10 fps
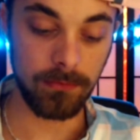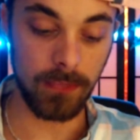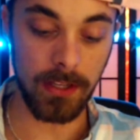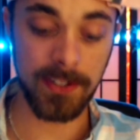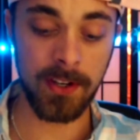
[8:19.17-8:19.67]

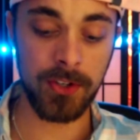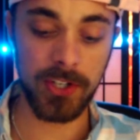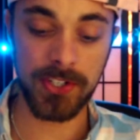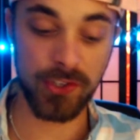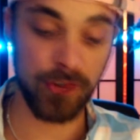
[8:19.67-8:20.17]
So
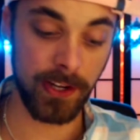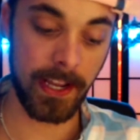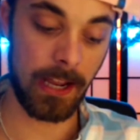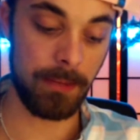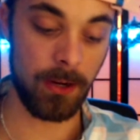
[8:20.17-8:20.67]
just to
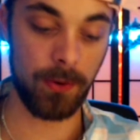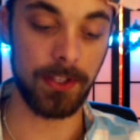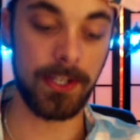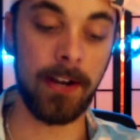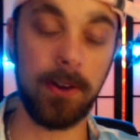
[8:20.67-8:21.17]
recap here with the
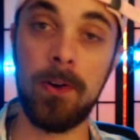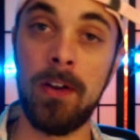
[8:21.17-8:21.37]
tarot,